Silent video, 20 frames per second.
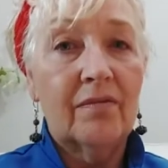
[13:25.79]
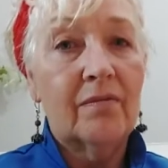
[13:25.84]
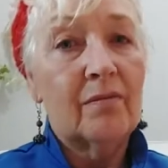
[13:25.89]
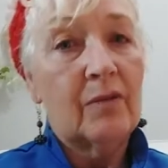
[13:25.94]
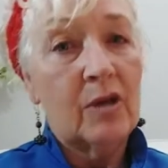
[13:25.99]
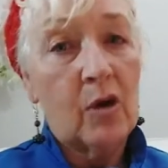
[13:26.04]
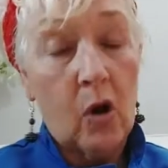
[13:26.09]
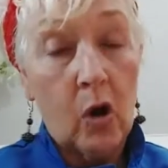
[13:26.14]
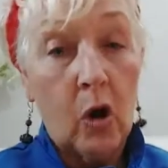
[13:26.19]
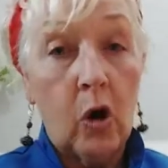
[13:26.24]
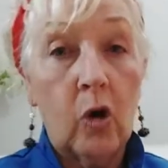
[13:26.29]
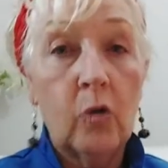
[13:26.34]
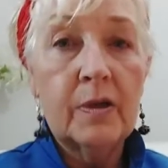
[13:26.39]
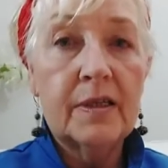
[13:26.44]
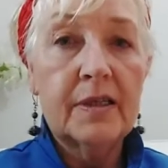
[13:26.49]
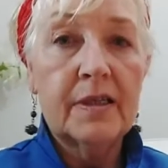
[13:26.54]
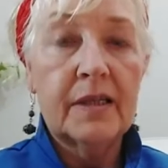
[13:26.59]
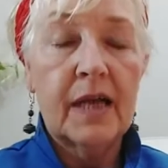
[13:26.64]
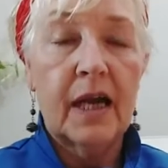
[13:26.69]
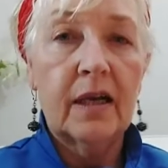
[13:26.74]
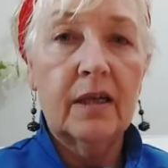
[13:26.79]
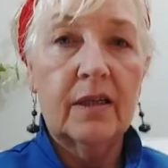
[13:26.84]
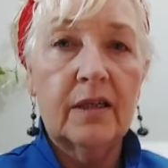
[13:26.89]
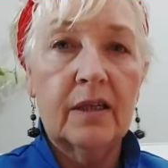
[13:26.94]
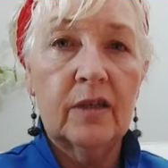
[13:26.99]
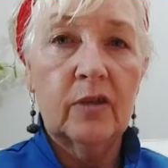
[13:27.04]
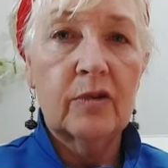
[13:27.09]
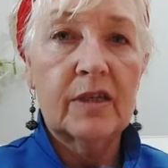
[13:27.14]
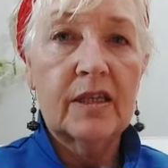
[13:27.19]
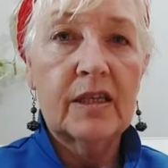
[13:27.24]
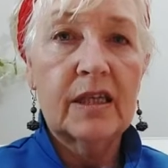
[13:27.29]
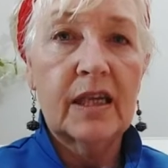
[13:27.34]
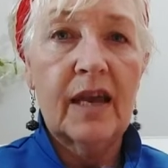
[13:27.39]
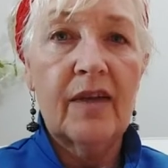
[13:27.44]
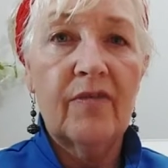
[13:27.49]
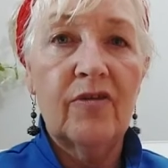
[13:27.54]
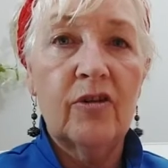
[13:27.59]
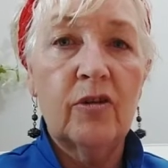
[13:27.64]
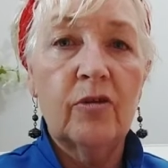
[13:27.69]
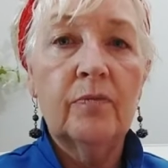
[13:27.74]
We always start at the lowest
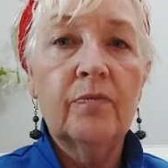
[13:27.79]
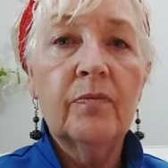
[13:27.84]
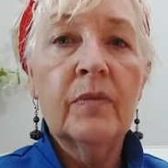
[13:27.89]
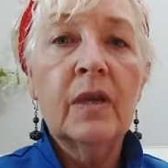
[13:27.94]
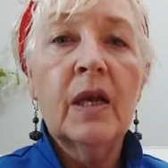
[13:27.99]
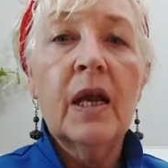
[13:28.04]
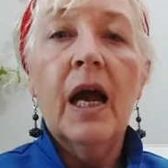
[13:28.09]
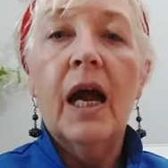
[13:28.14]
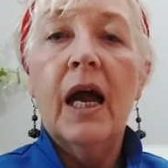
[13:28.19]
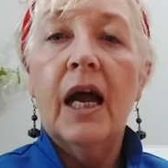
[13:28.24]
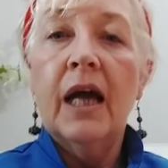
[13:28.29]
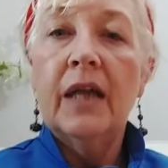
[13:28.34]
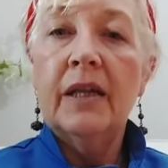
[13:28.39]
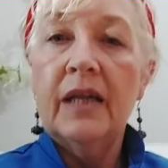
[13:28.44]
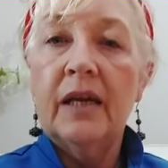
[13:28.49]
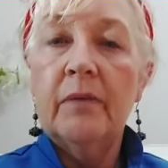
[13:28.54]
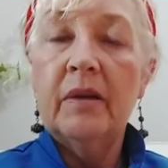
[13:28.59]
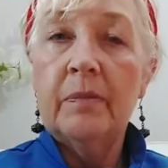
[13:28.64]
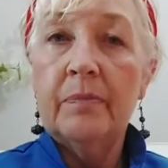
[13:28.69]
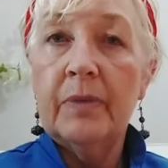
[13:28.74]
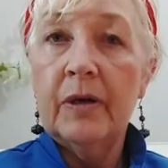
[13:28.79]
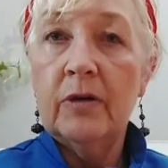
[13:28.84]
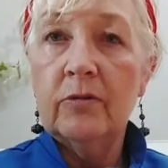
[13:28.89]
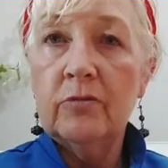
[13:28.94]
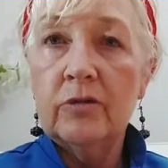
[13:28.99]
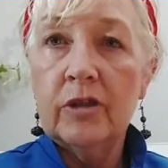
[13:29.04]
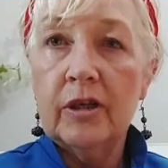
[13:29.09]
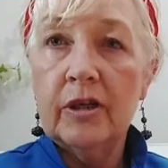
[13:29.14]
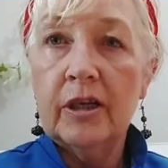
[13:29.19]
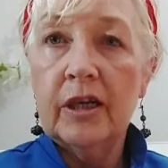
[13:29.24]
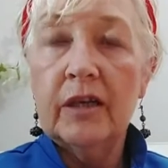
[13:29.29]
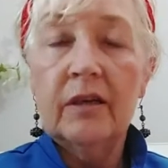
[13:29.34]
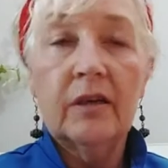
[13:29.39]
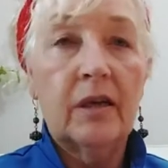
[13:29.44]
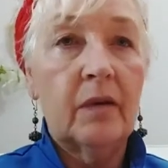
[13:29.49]
level and then we build on it.